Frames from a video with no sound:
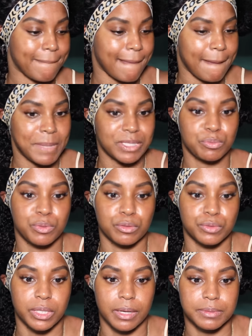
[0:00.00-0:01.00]
I meant to put
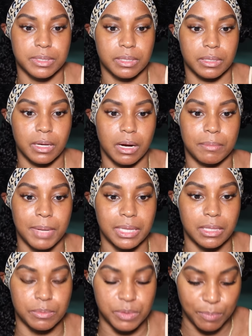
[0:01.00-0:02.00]
on chapstick. Are my
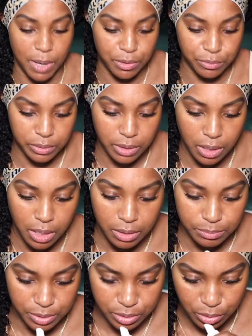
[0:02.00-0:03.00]
lips bothering y'all?
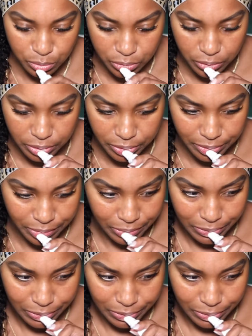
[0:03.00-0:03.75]
I'm so sorry.